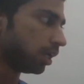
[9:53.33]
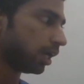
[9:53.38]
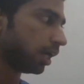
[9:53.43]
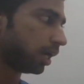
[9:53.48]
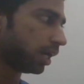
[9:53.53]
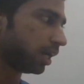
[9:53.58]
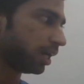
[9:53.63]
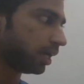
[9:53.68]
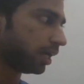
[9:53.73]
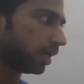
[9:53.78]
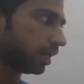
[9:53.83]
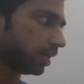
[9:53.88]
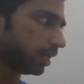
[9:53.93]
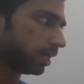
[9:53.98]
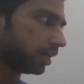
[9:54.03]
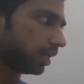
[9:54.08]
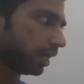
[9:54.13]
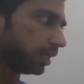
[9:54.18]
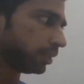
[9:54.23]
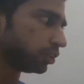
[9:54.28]

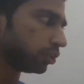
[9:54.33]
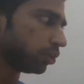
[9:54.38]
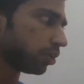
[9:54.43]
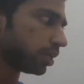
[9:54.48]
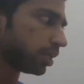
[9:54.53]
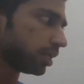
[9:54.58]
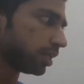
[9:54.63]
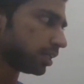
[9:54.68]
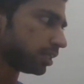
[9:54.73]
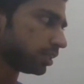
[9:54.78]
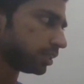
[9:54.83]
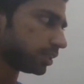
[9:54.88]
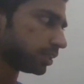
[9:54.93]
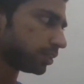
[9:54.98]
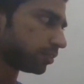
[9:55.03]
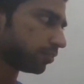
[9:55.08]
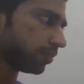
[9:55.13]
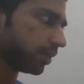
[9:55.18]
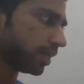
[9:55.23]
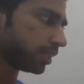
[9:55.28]
Ancelotti learned
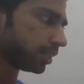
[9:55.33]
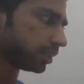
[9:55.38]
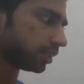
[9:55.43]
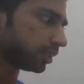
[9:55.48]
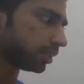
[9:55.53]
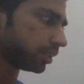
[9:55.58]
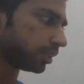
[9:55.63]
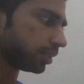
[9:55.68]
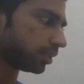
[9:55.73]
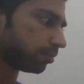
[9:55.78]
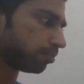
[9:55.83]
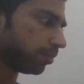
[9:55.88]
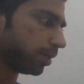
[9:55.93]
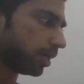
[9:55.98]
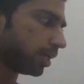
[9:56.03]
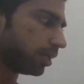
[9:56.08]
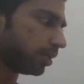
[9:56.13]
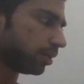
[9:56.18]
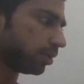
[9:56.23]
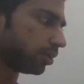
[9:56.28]
his fate
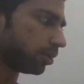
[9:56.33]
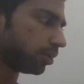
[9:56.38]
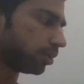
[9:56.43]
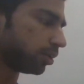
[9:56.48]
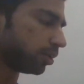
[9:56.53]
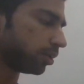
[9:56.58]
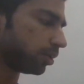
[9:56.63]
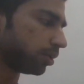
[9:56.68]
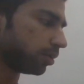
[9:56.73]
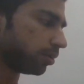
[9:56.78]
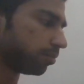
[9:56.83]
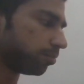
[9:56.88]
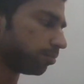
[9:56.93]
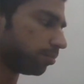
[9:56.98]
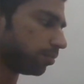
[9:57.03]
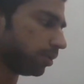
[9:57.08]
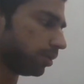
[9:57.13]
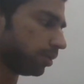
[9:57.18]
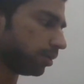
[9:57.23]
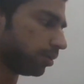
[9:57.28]
by
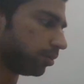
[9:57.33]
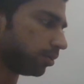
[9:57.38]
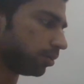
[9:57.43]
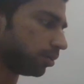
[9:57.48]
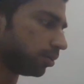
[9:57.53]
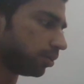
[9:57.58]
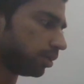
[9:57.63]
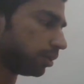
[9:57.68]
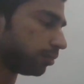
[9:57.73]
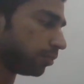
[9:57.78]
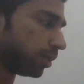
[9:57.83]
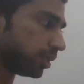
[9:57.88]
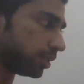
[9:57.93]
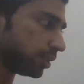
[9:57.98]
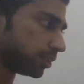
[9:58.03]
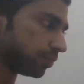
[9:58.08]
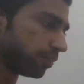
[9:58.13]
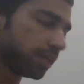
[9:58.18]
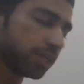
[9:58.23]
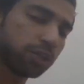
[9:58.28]
uh, learned
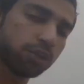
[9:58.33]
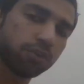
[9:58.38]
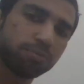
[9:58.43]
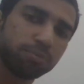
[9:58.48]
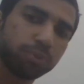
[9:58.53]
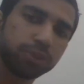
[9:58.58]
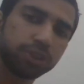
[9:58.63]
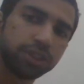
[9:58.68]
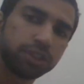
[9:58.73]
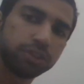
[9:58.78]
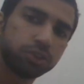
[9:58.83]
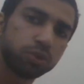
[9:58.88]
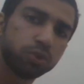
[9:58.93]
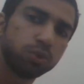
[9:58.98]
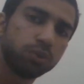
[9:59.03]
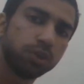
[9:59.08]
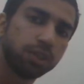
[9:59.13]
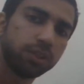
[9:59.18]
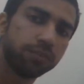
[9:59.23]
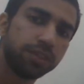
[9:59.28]
his fate of putting
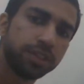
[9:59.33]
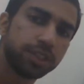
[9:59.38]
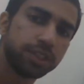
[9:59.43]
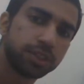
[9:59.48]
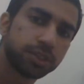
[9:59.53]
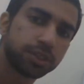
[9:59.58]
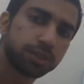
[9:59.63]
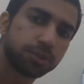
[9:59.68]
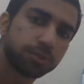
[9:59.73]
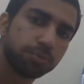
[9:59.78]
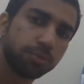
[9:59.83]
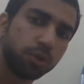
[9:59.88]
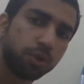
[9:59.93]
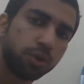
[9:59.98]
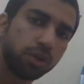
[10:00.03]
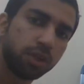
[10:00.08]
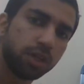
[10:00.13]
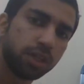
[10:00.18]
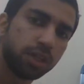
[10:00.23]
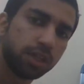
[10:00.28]
two very
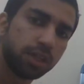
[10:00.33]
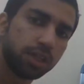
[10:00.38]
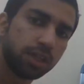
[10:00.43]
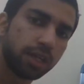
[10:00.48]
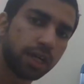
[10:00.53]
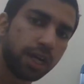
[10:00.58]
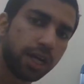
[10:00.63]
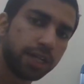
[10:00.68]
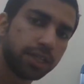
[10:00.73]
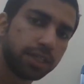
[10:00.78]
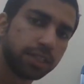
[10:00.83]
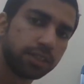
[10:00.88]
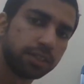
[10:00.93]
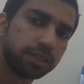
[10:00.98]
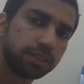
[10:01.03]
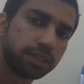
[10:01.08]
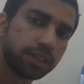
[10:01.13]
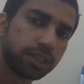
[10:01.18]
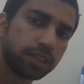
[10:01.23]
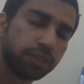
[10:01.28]
small, heighted
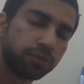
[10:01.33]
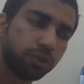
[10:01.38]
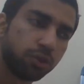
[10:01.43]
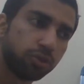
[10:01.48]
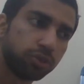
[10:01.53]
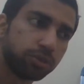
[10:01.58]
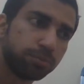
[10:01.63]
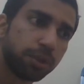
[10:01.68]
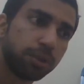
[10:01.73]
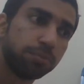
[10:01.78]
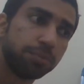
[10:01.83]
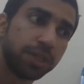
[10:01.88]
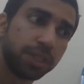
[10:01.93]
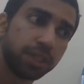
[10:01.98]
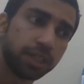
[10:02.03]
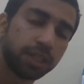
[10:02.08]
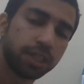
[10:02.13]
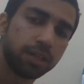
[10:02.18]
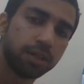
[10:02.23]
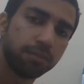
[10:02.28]
centre forwards by
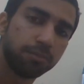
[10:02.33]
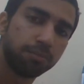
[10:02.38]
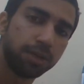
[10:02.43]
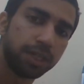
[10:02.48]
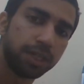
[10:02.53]
bringing in